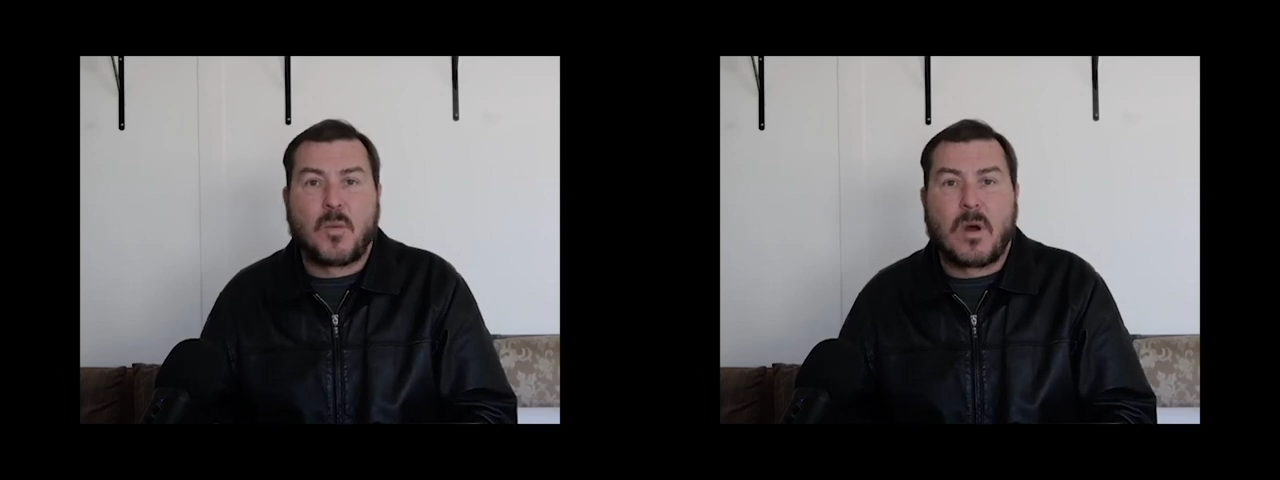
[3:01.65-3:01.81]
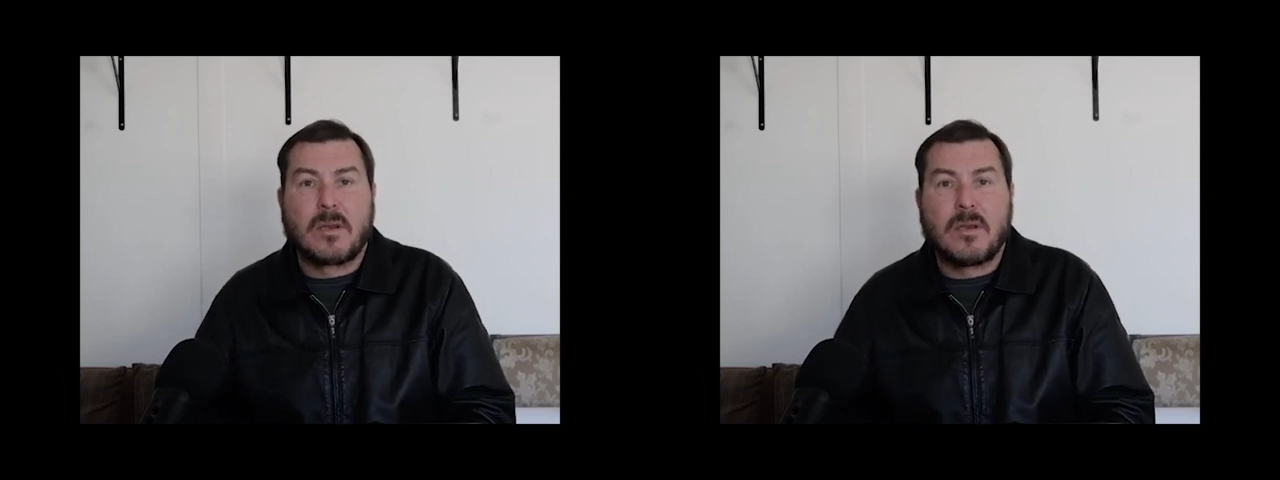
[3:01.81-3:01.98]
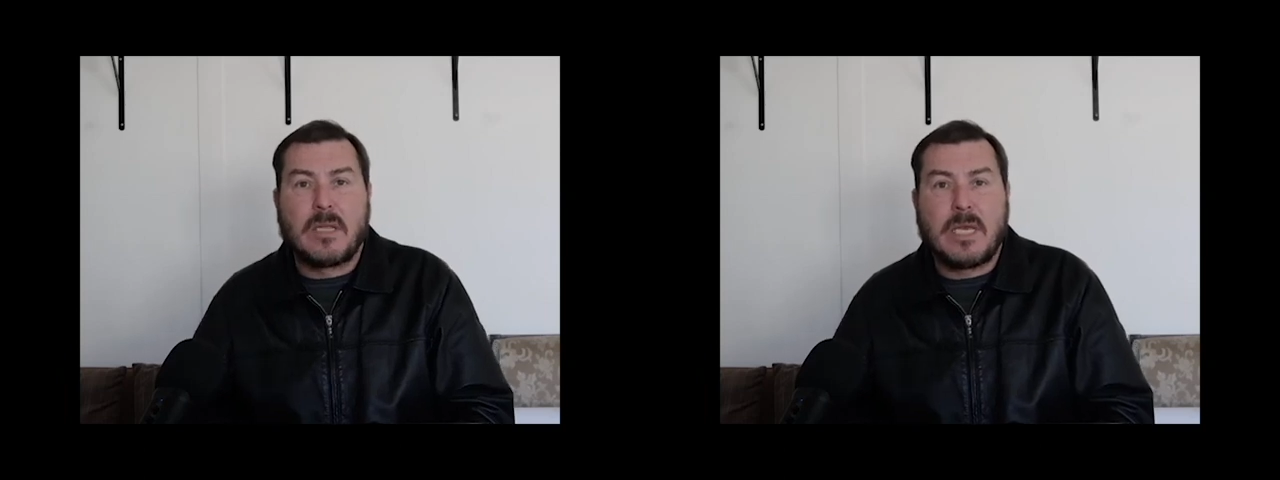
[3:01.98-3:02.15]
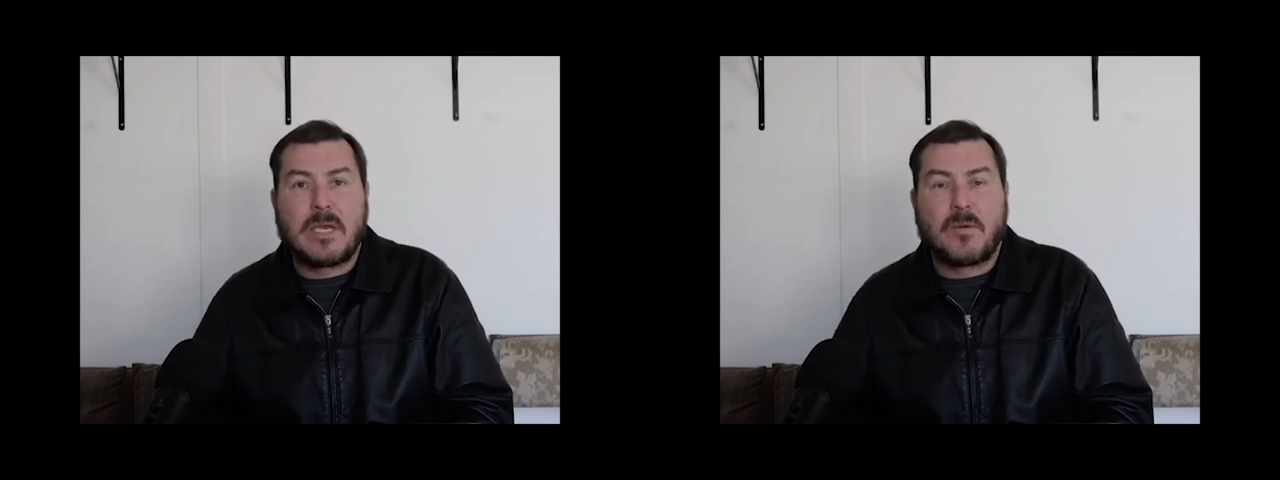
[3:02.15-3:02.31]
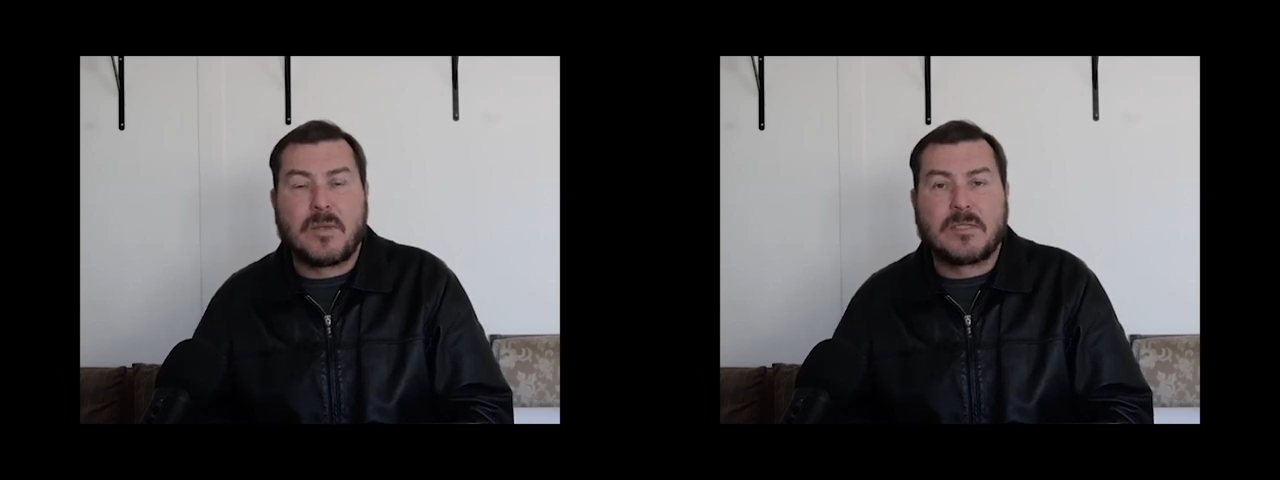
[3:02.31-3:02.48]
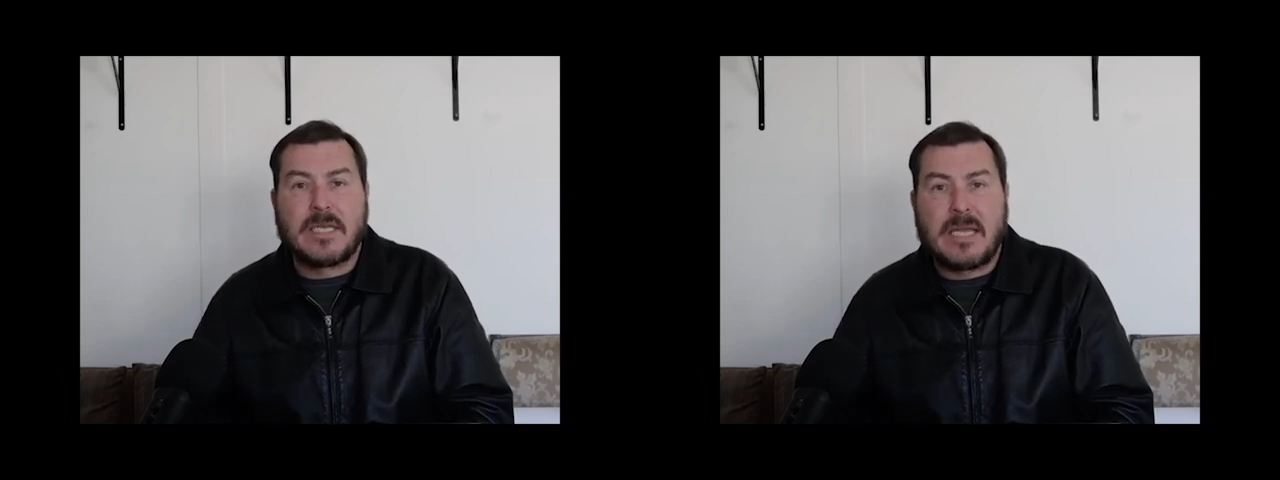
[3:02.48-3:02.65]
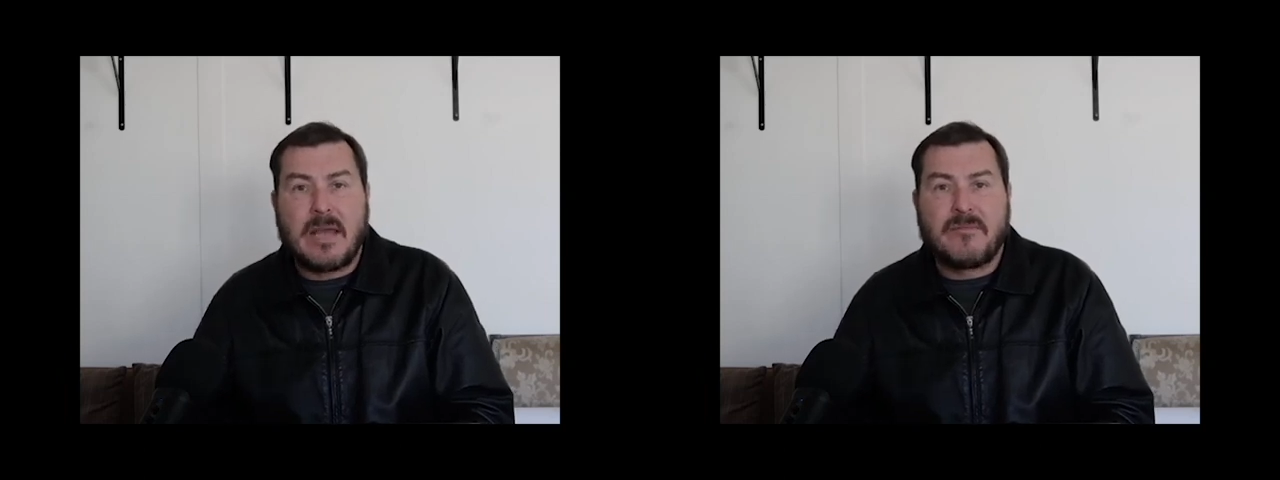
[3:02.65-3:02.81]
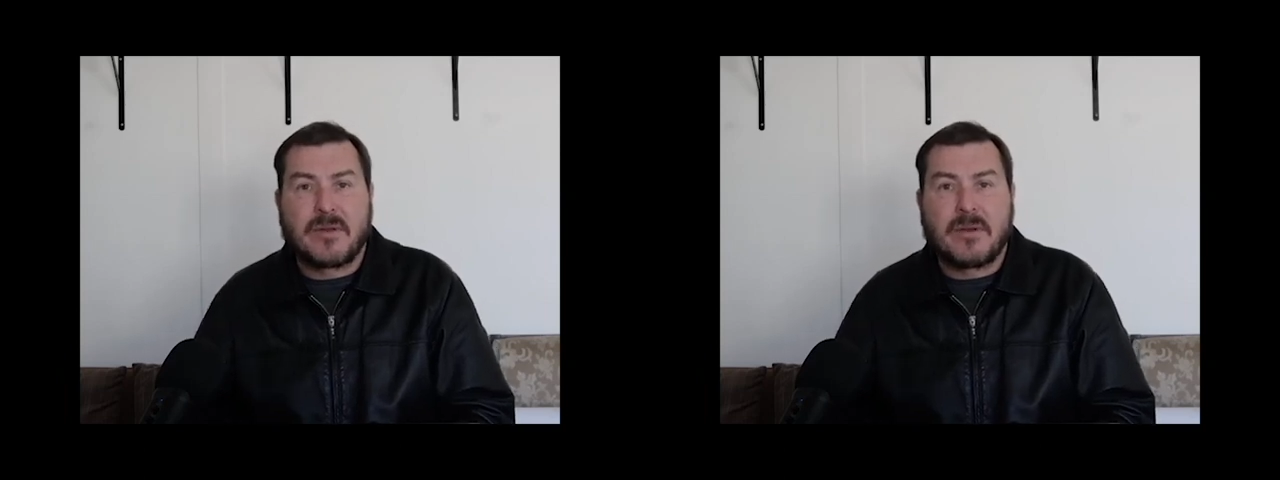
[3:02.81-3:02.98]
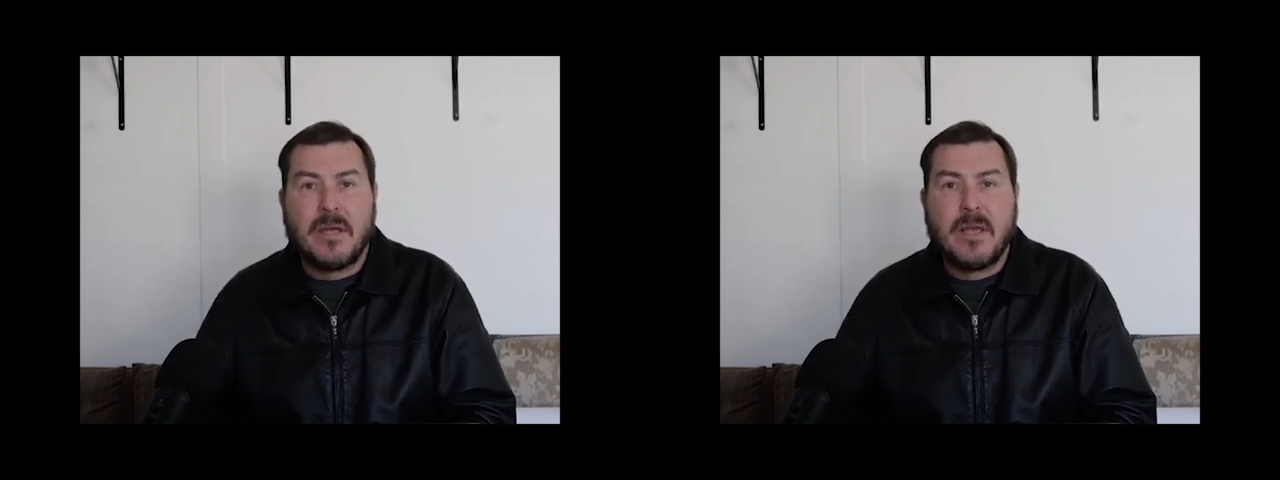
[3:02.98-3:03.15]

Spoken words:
1 = 11.